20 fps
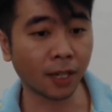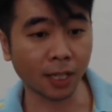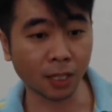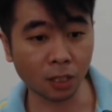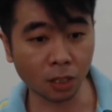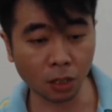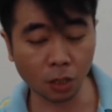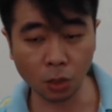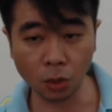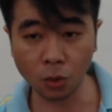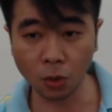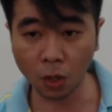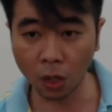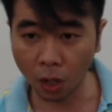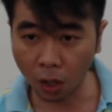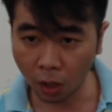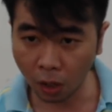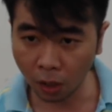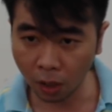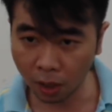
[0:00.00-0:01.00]
Let's do
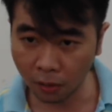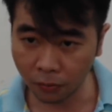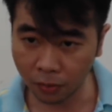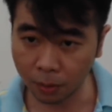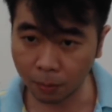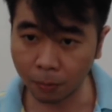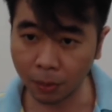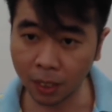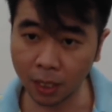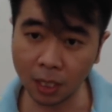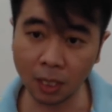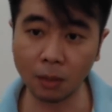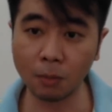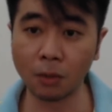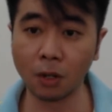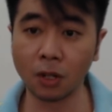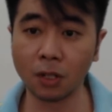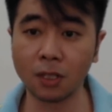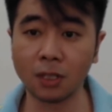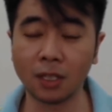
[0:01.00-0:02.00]
all of the
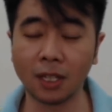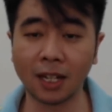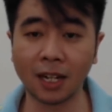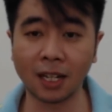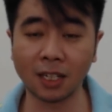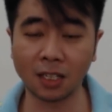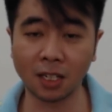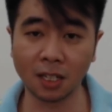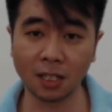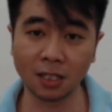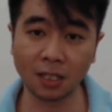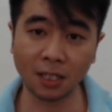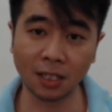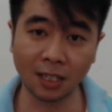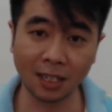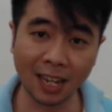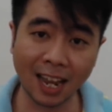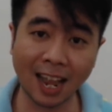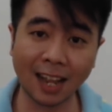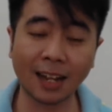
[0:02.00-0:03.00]
behemoths that I just
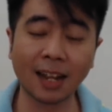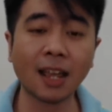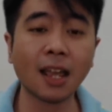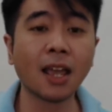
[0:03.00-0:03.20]
got,